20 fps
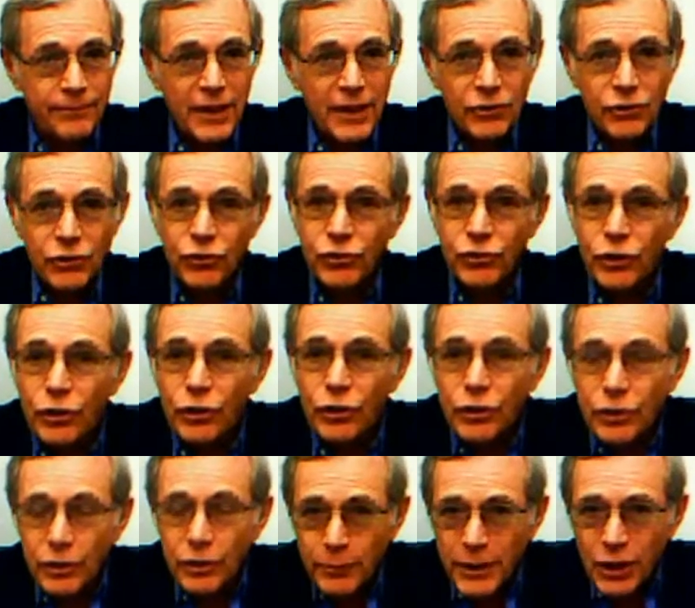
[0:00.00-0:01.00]

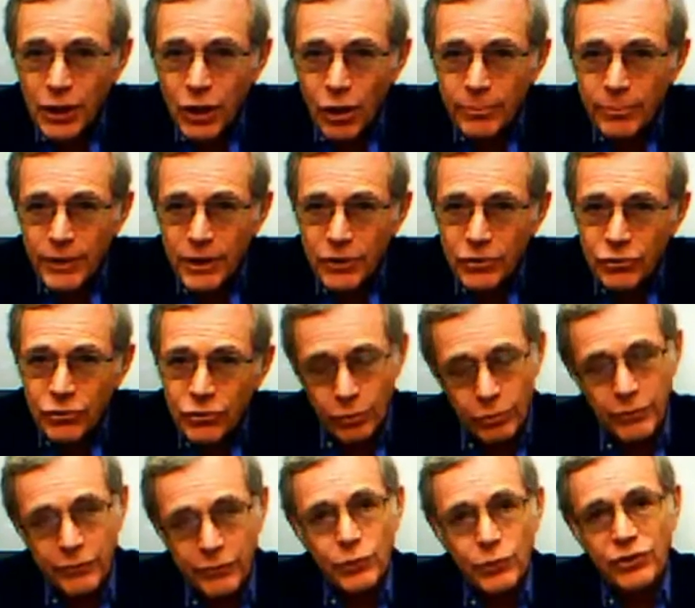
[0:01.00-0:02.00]
deserted from the armies or
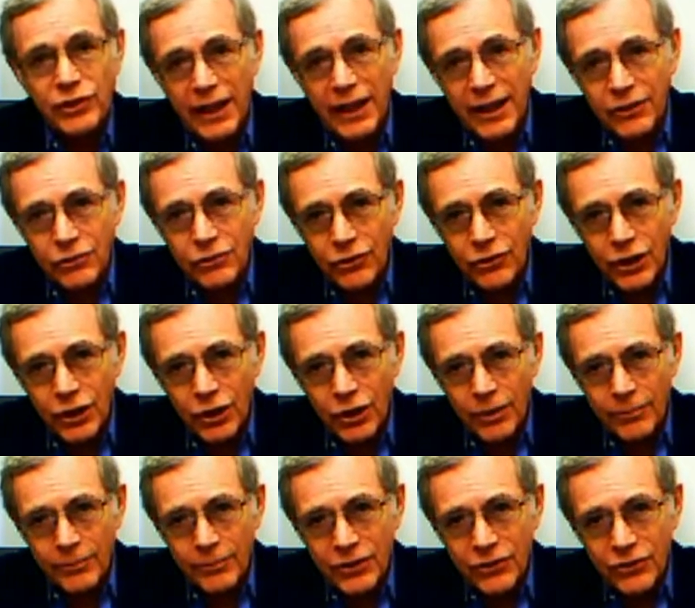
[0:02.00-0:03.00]
refused to enter the
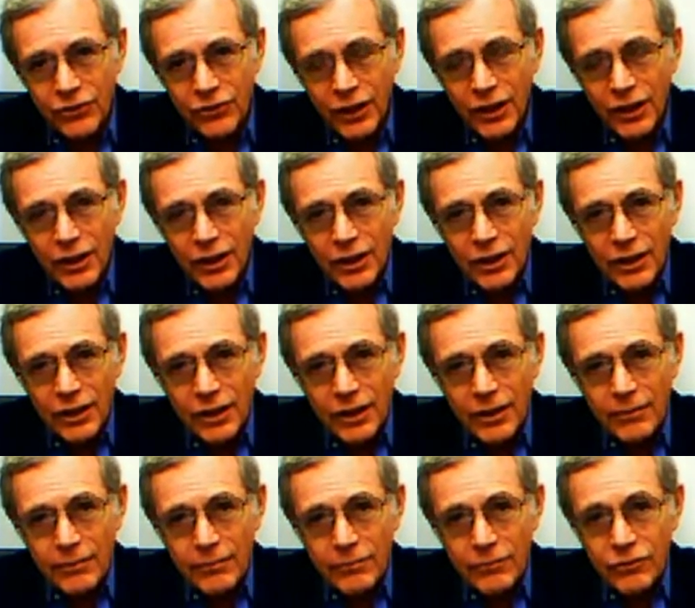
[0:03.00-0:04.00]
armies.
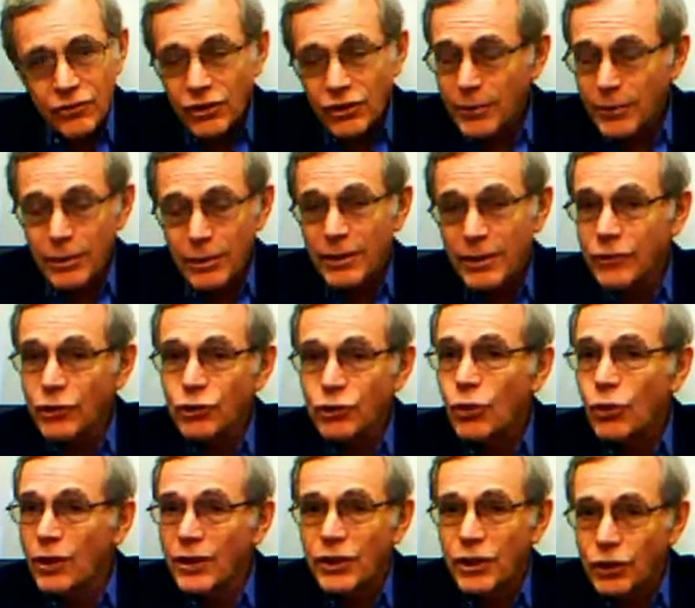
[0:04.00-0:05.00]
Some of them even
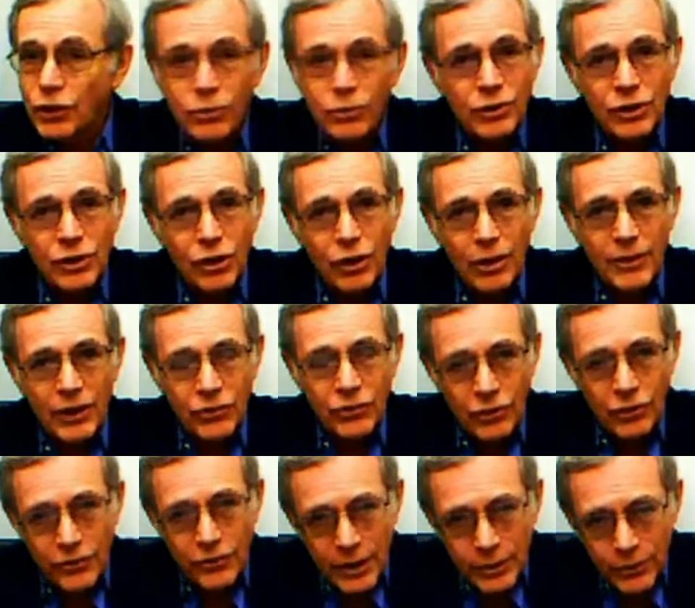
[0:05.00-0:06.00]
joined the Union Army.
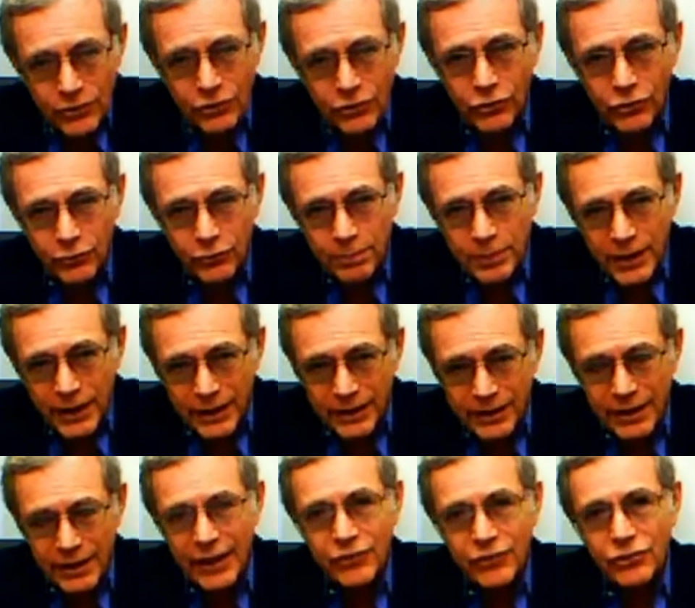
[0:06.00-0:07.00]
So there is a
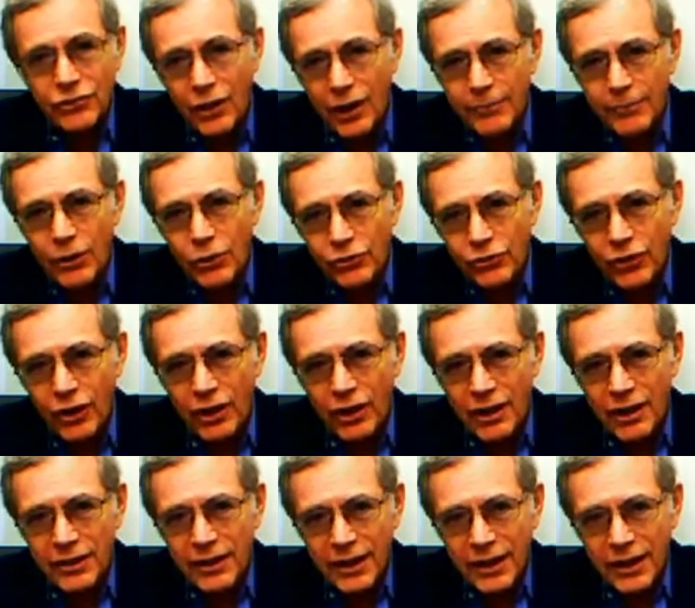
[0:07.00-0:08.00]
split as time goes
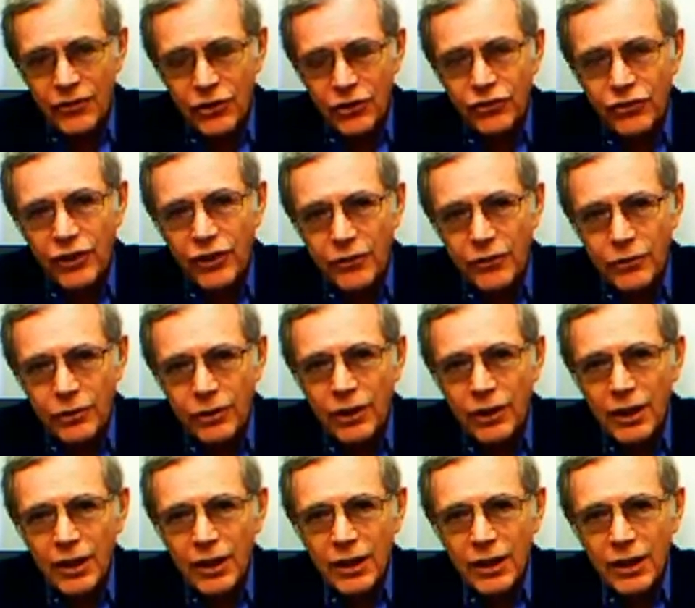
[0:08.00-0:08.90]
on in the Southern